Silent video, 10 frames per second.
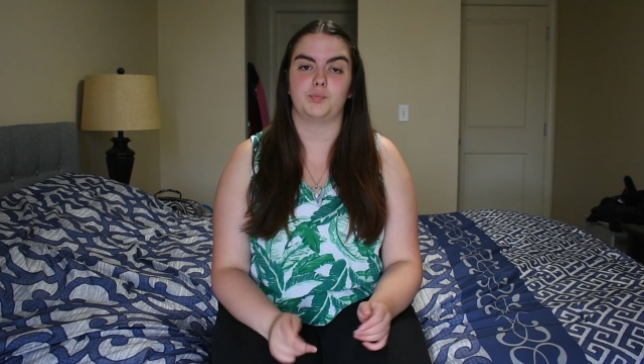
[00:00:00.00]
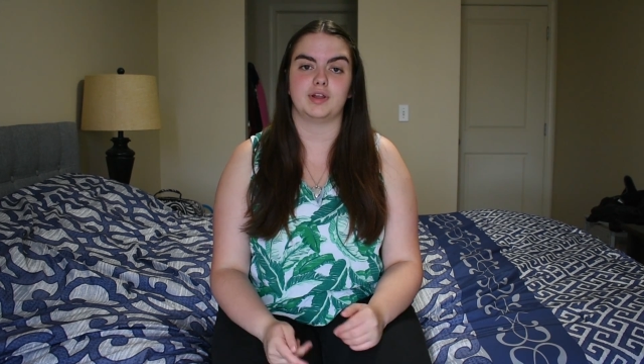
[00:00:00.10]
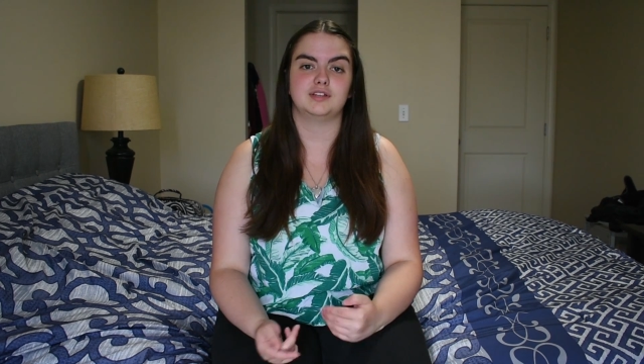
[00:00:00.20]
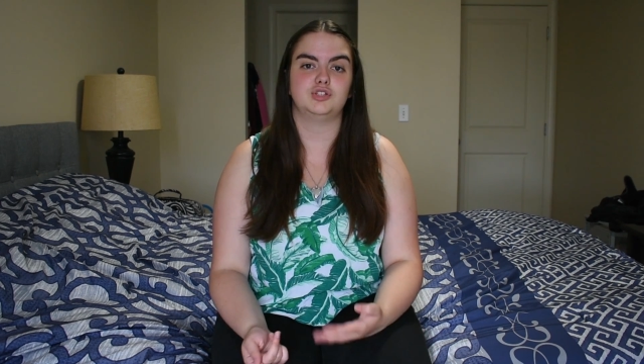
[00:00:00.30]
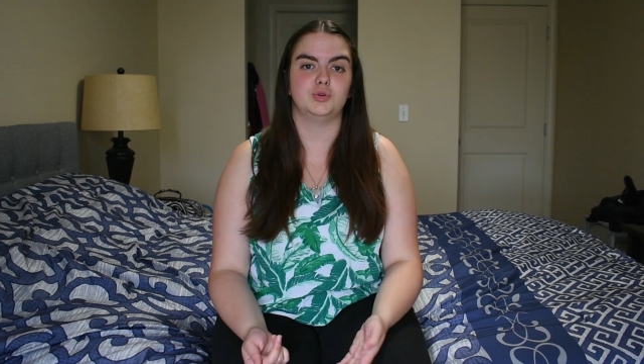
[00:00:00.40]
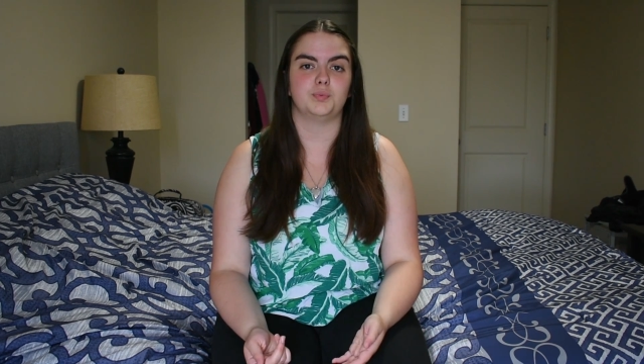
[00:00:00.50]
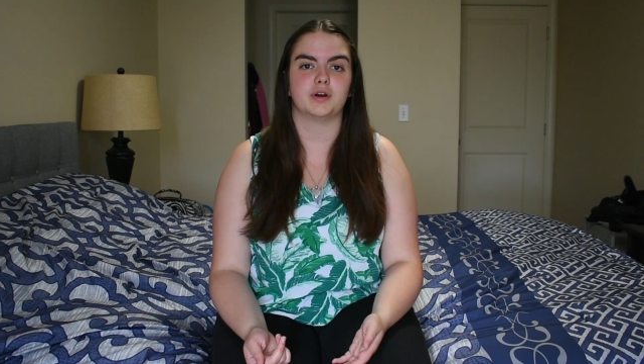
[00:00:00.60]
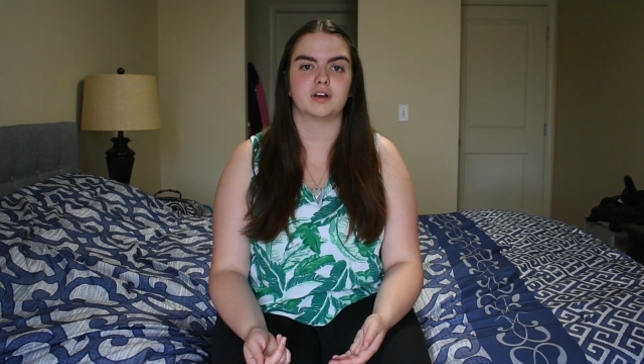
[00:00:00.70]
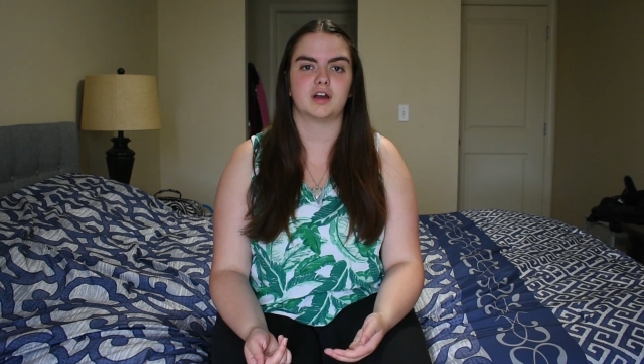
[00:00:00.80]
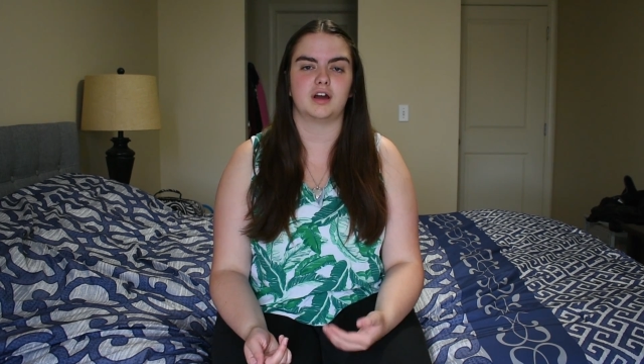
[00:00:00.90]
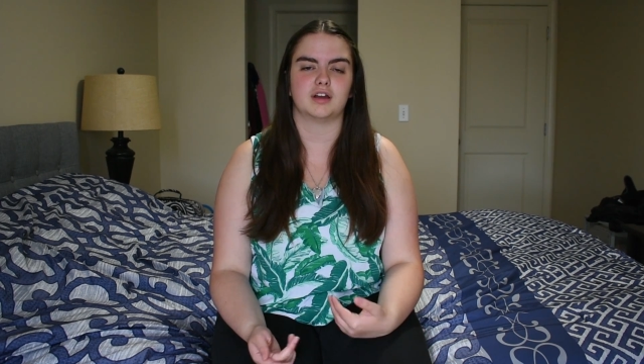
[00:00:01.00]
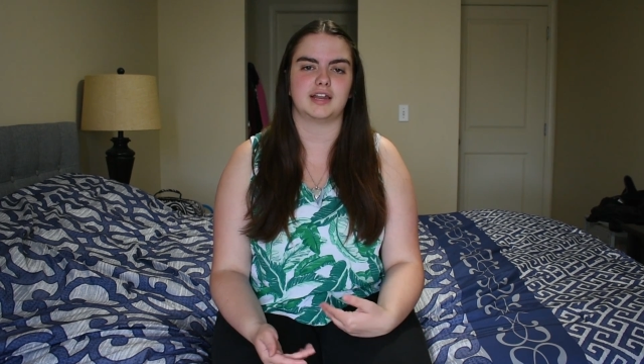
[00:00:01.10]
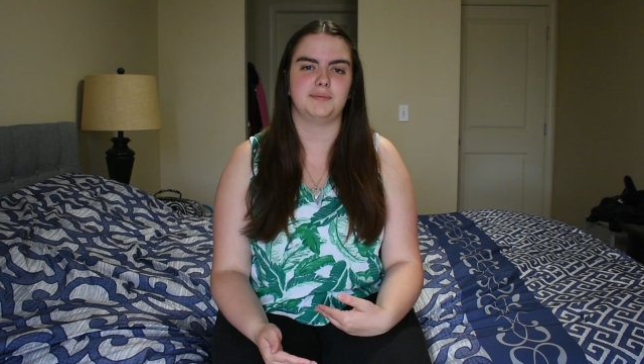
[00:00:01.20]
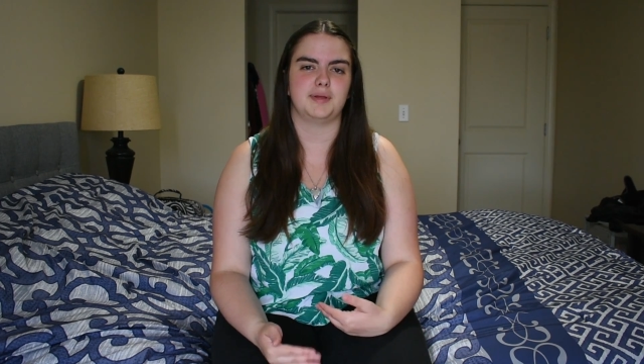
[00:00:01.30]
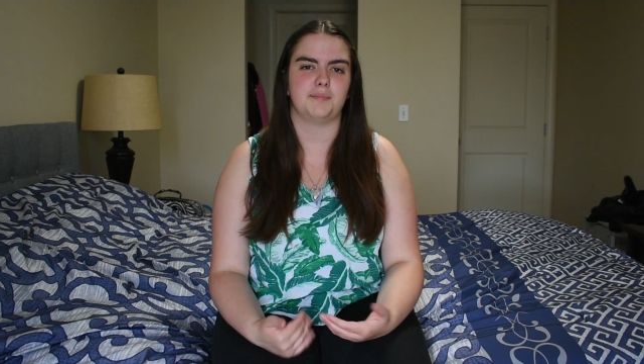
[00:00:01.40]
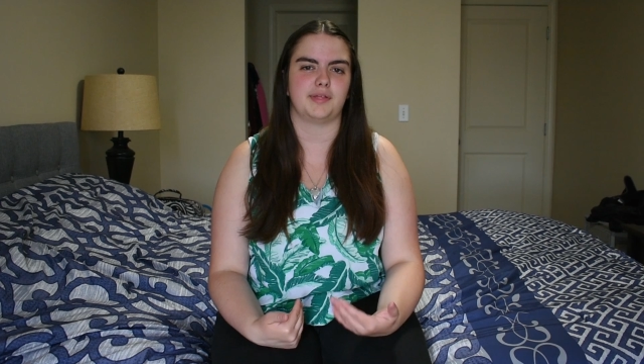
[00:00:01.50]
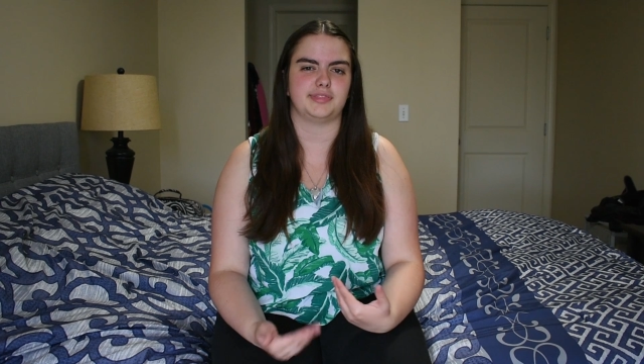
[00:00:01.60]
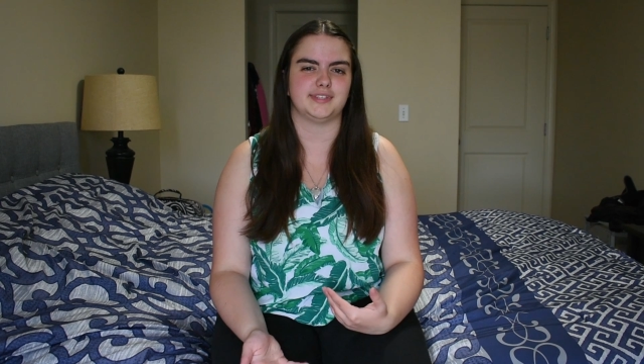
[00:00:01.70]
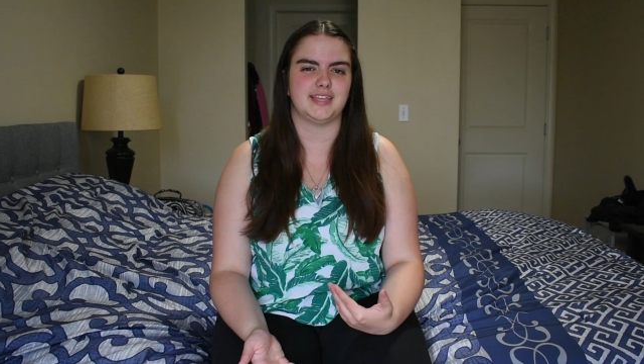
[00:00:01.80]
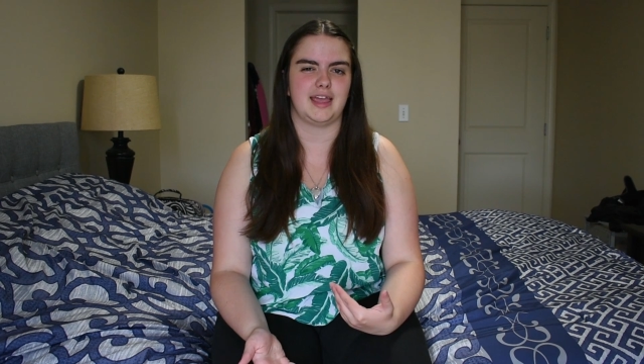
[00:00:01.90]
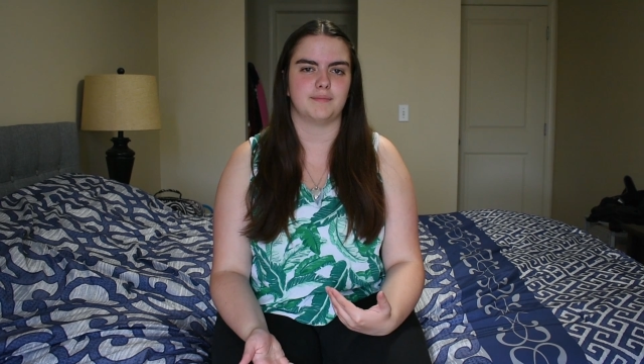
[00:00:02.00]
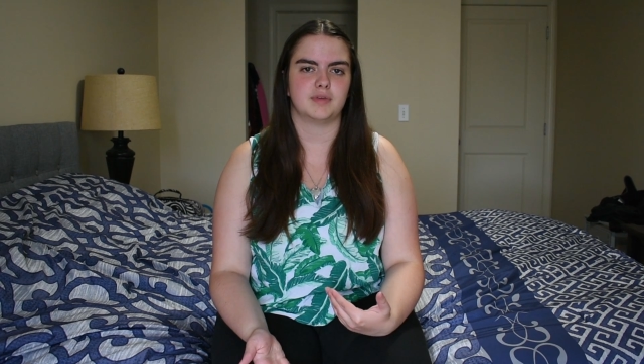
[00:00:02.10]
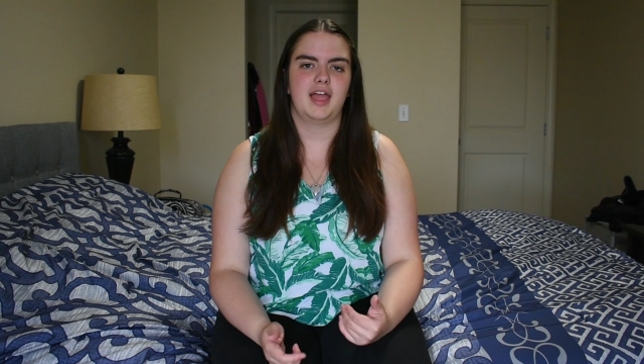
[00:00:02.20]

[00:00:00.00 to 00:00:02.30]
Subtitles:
bring to work are going to be about the same.